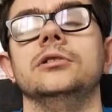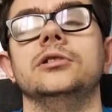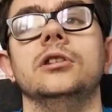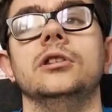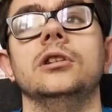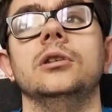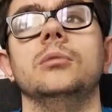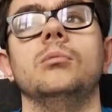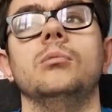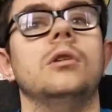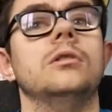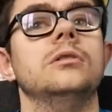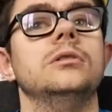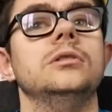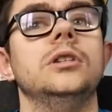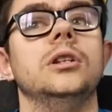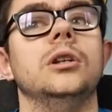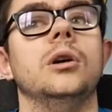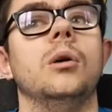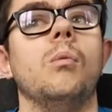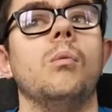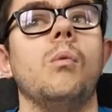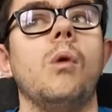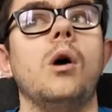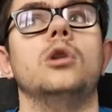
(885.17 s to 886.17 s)
So they want,
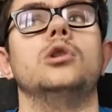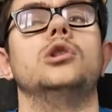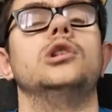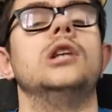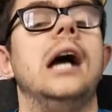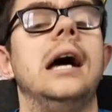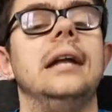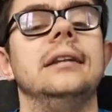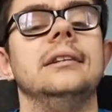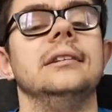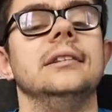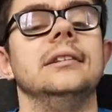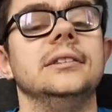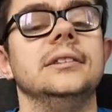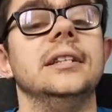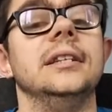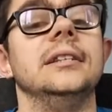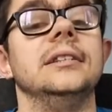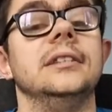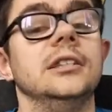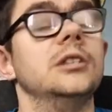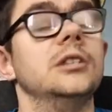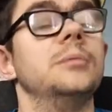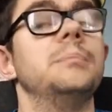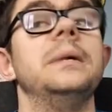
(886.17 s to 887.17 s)
what channel is
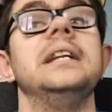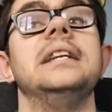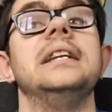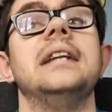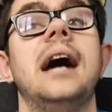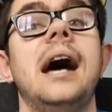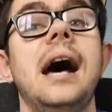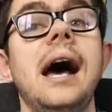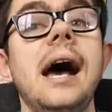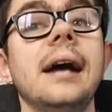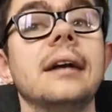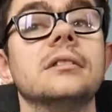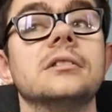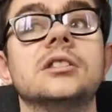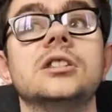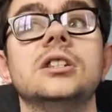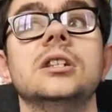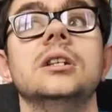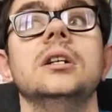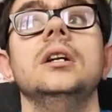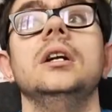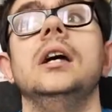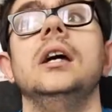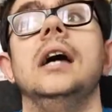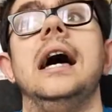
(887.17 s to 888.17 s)
it that's been
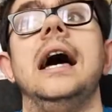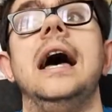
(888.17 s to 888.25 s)
hacked?